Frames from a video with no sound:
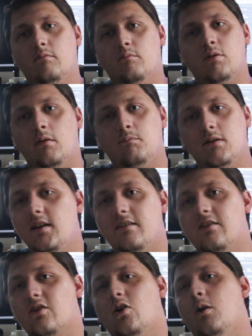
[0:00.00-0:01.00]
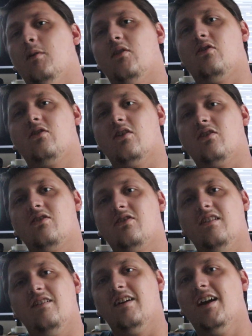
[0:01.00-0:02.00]
please in the comments just
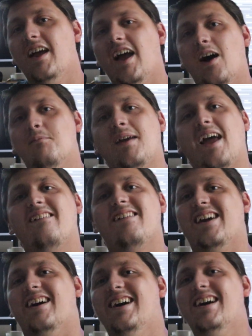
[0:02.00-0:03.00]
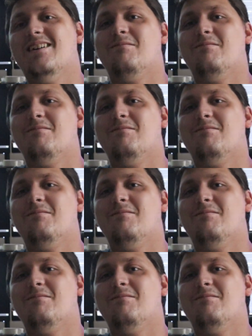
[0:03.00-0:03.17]
to help me out here,